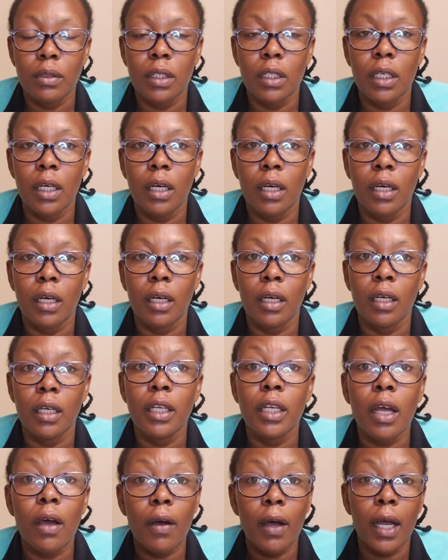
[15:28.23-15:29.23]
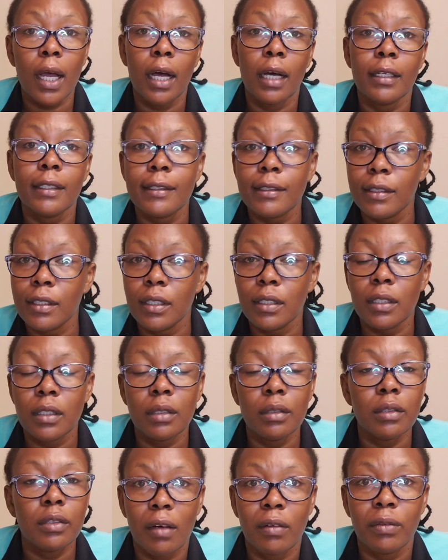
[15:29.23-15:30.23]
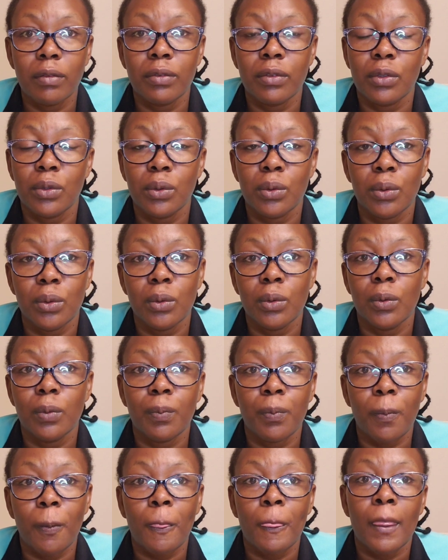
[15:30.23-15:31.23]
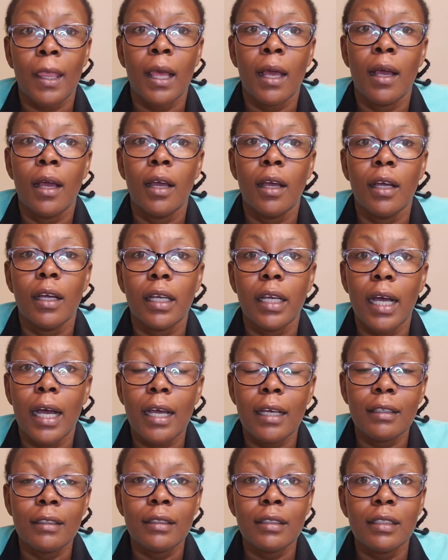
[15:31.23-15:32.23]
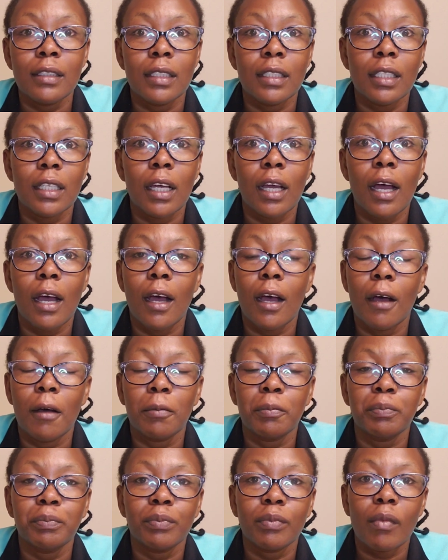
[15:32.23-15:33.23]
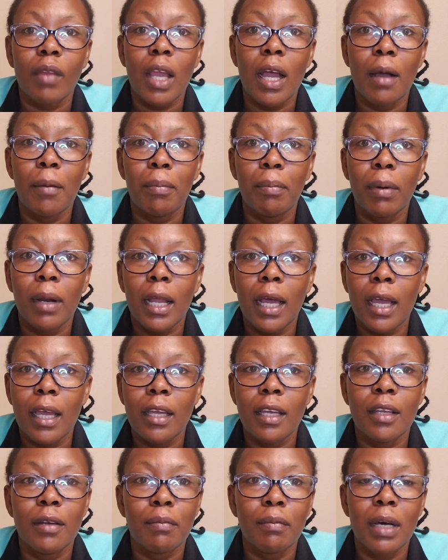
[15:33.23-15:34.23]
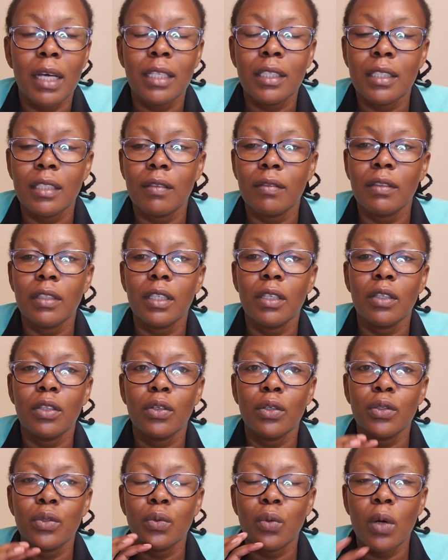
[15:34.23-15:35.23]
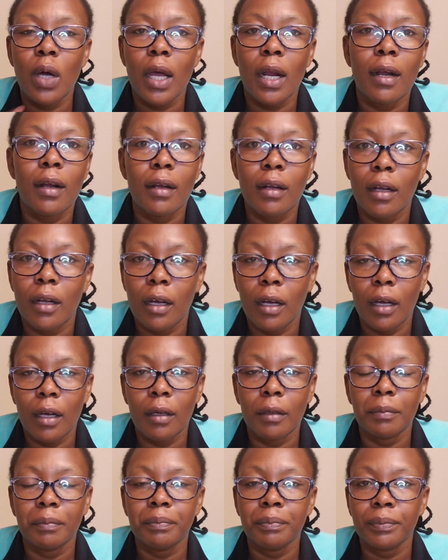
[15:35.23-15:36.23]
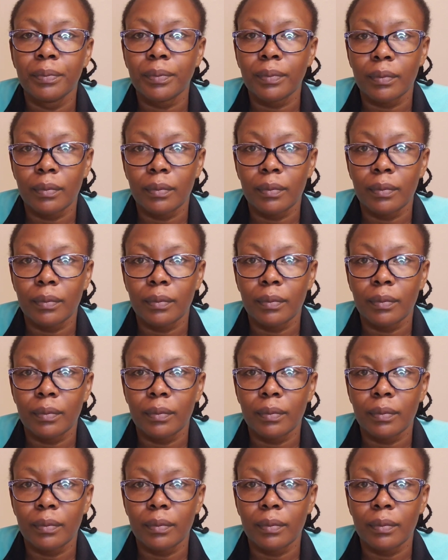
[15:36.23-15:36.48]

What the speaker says: in our countries. So guys, apply in massively. Those who are